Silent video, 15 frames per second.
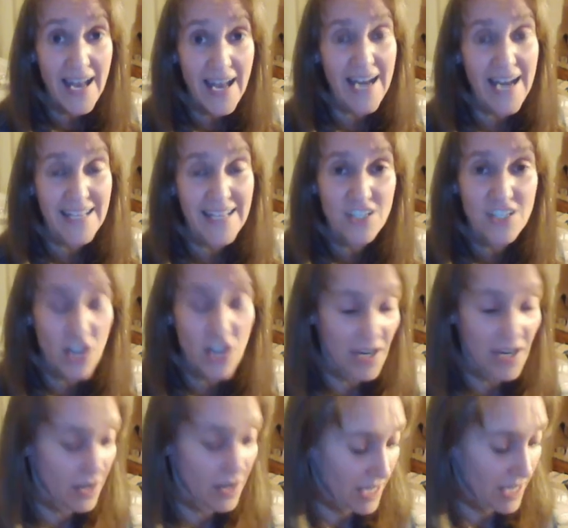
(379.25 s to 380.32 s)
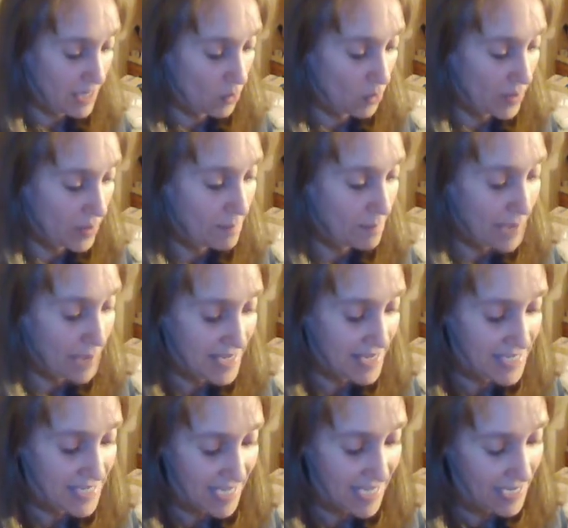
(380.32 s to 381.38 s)
And I think China are getting more
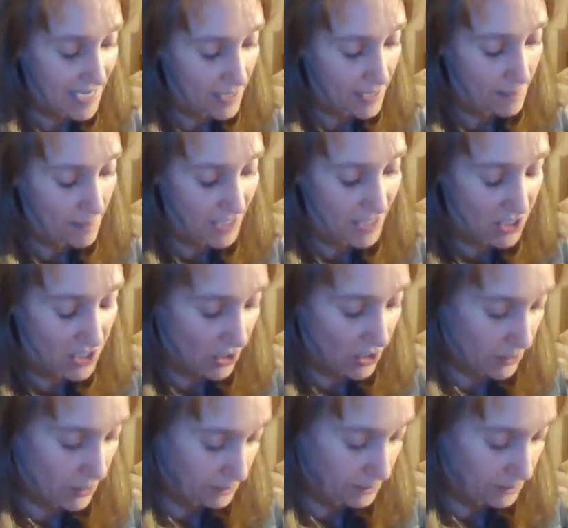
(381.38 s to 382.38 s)
embedded in Mexico.